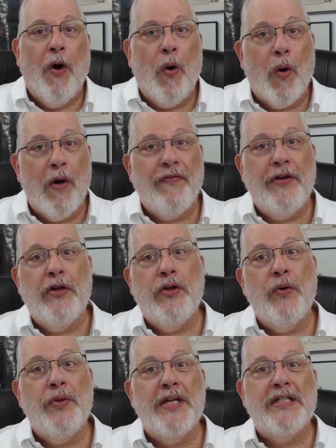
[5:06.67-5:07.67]
Or if you
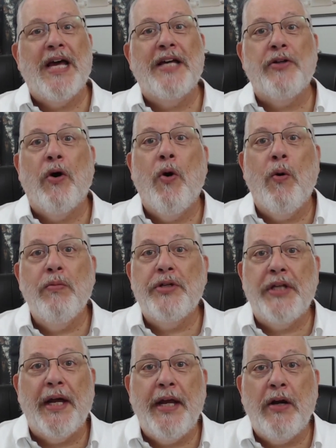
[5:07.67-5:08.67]
do this as a home
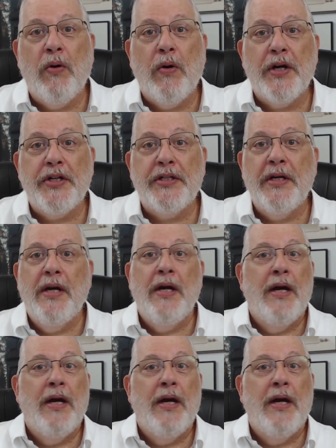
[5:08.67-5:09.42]
study course,